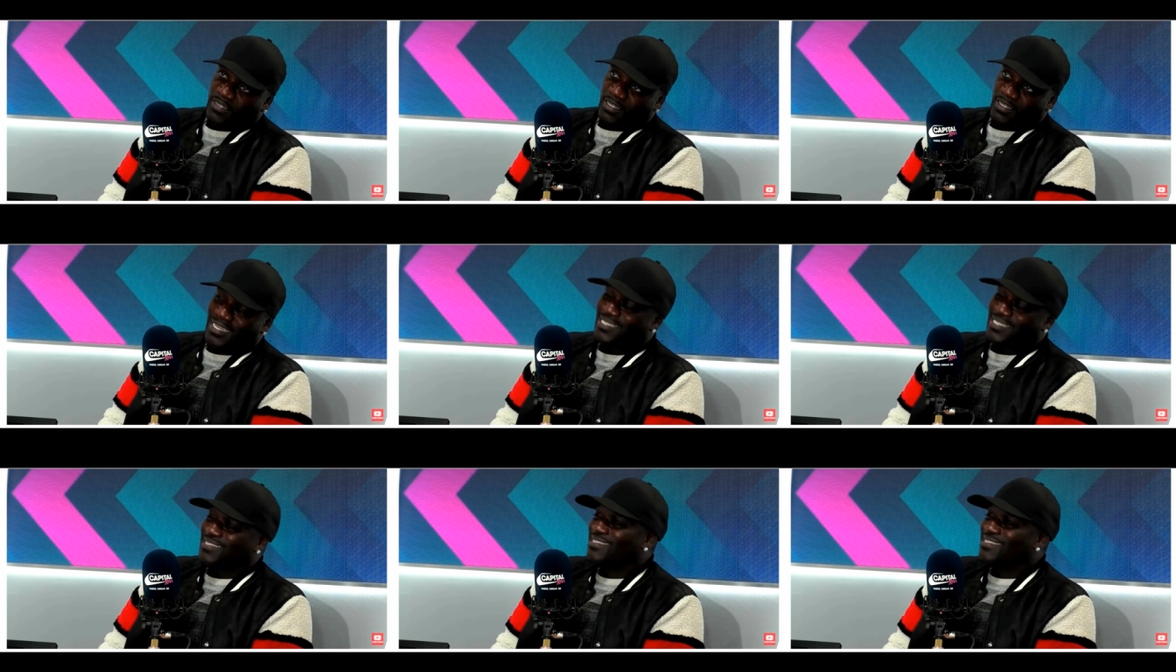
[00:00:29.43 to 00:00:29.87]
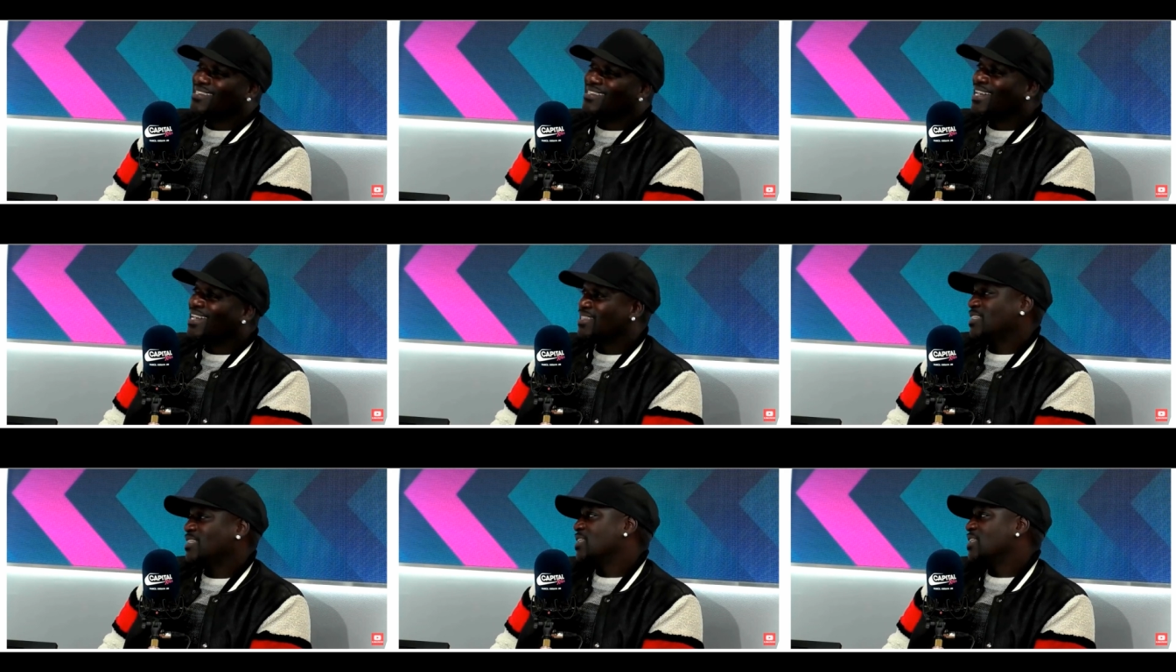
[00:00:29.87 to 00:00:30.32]
is
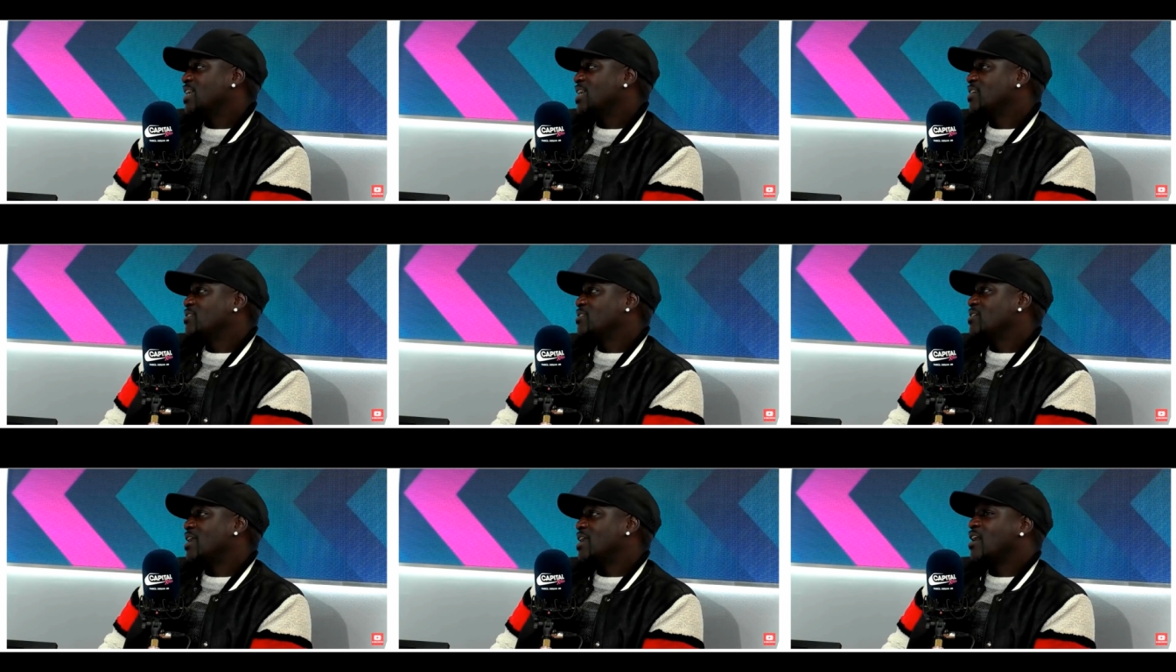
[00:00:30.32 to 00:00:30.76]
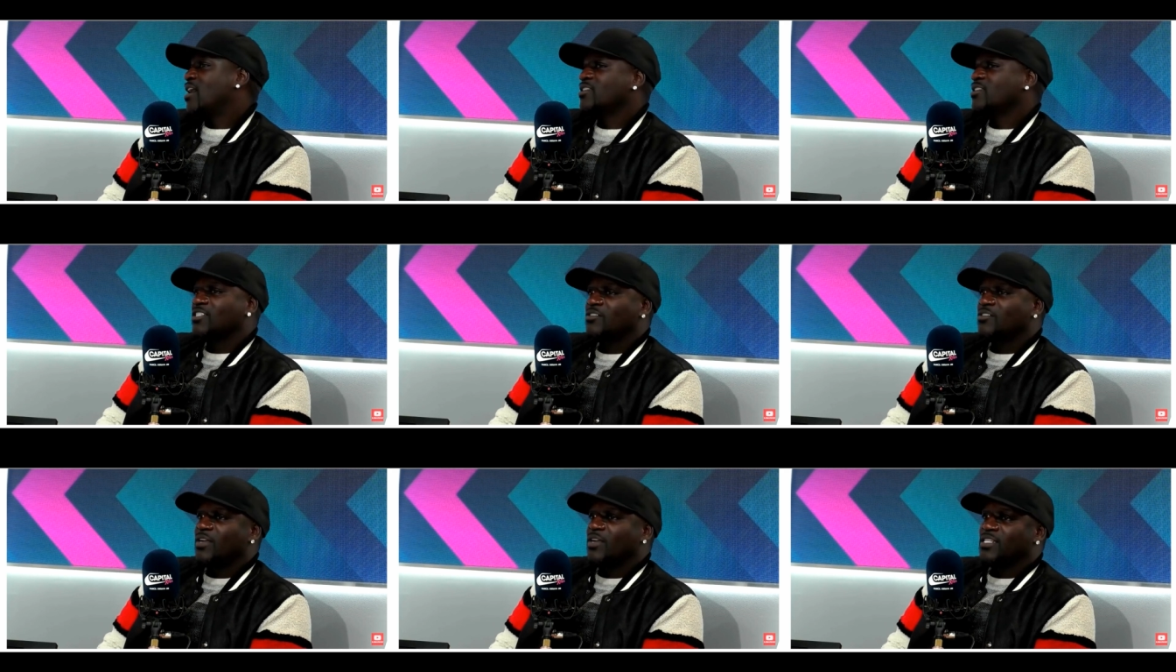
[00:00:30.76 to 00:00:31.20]
nothing like our
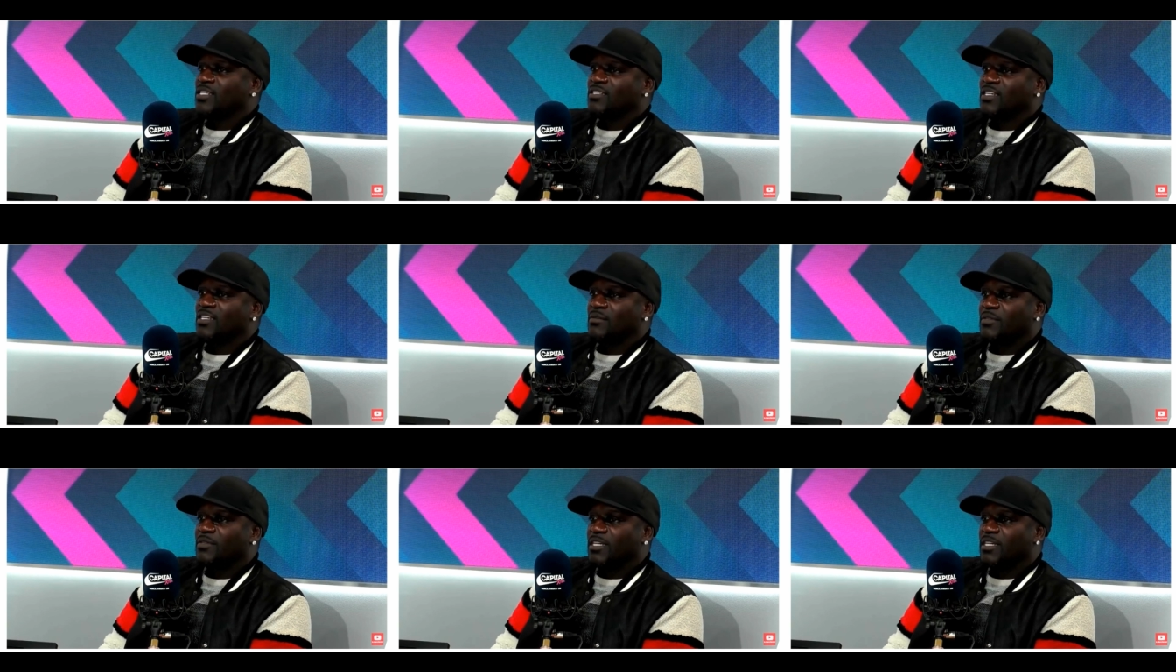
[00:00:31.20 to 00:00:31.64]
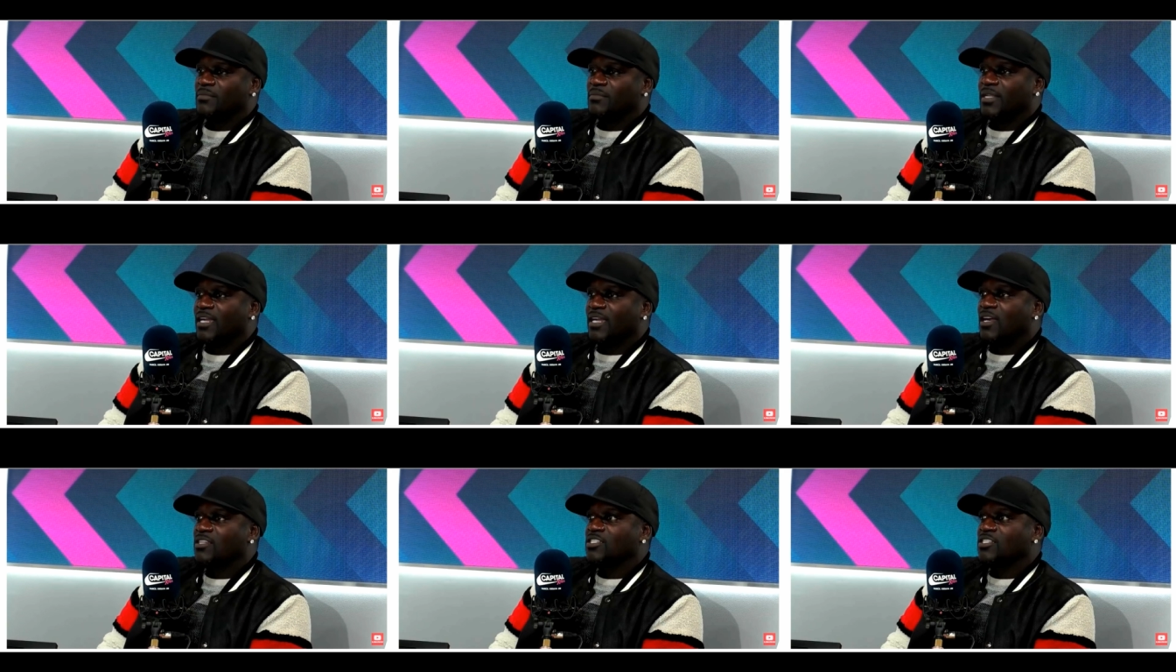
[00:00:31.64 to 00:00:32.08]
generation coming up.
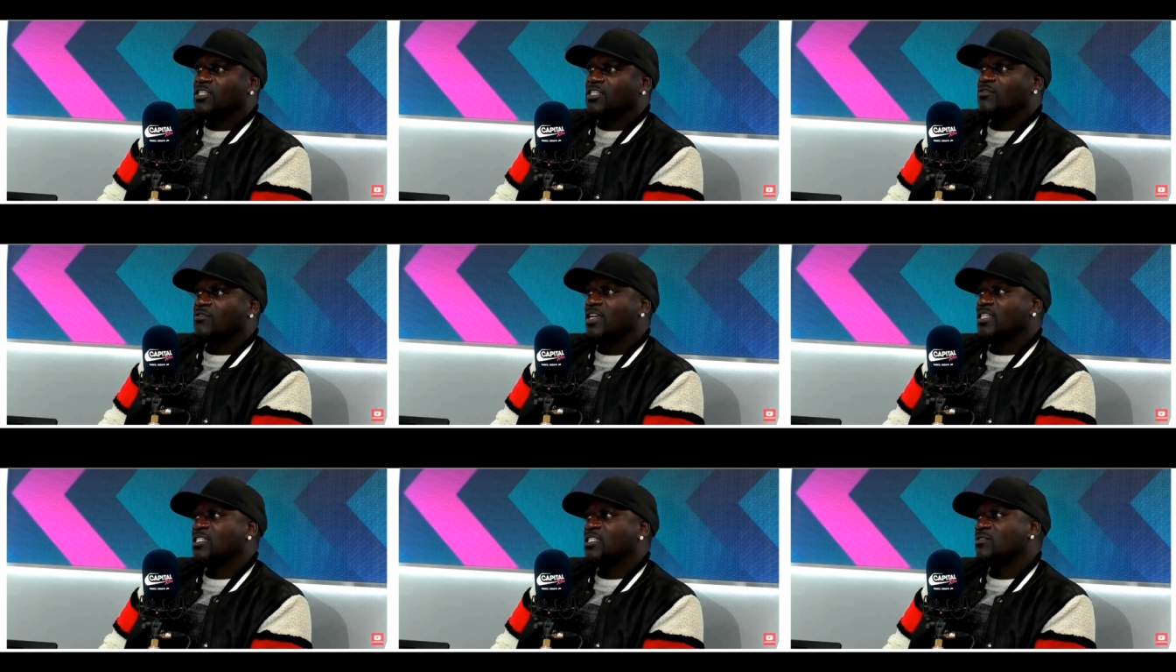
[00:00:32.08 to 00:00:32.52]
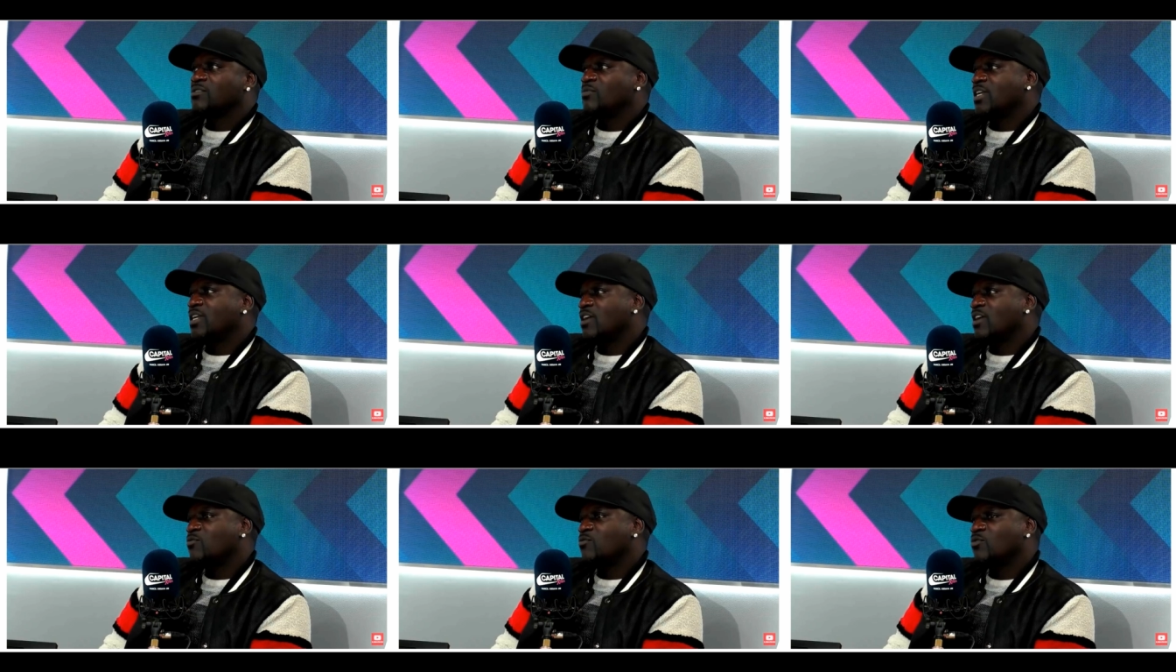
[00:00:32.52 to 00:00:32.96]
Like our generation,
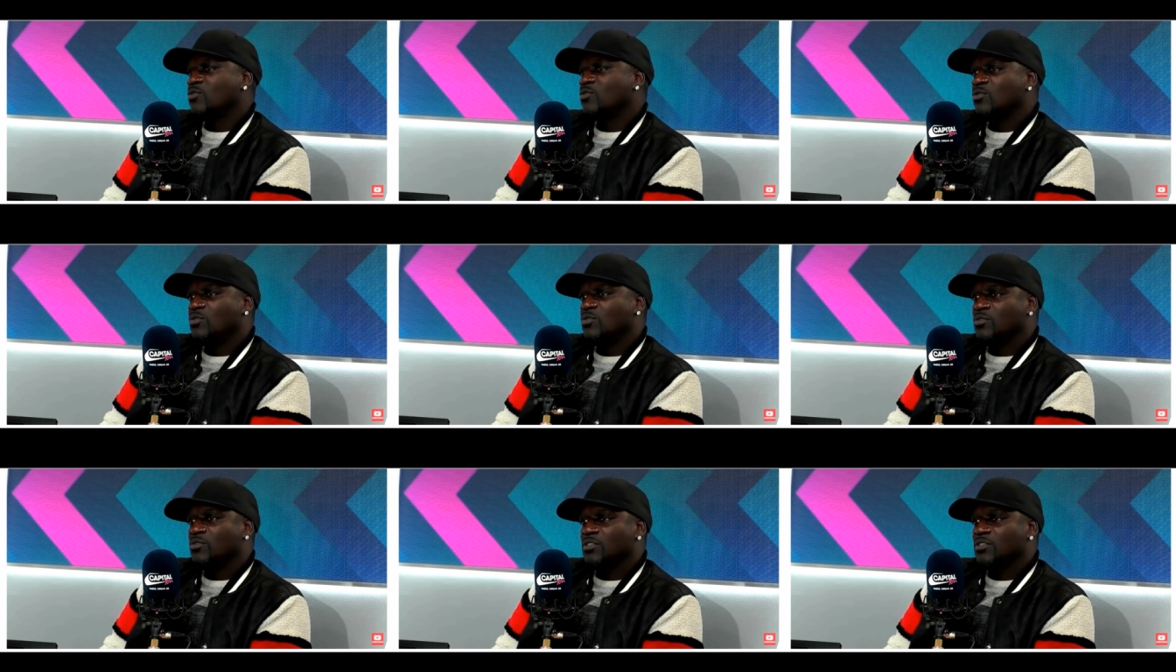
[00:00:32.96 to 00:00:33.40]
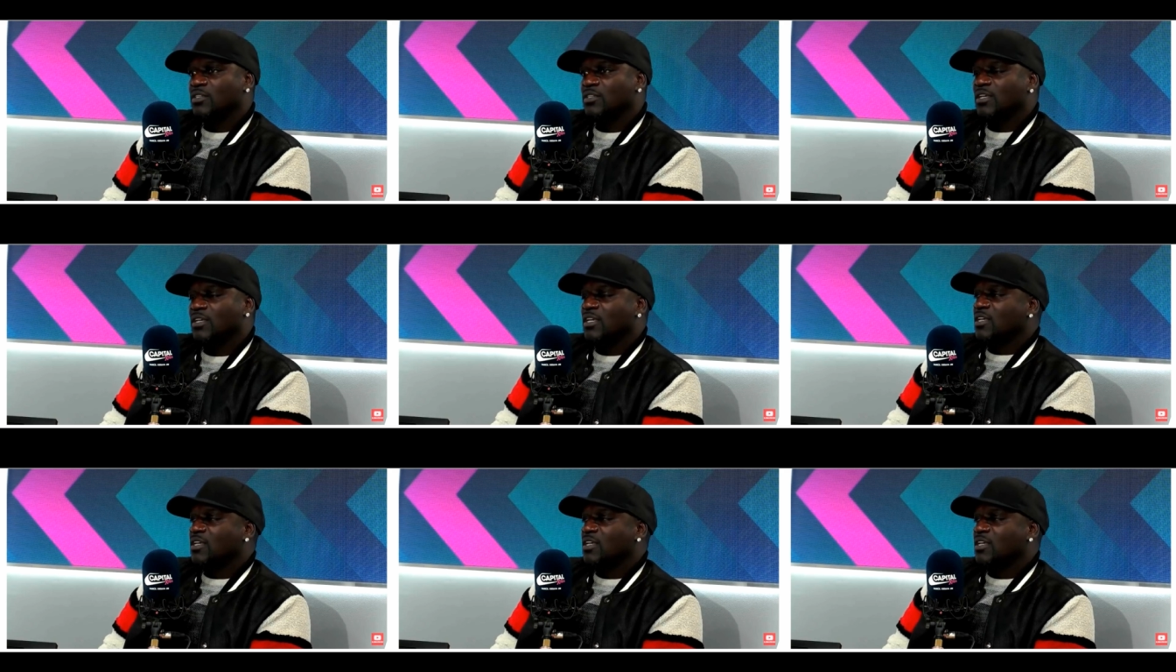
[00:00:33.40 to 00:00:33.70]
we had rules.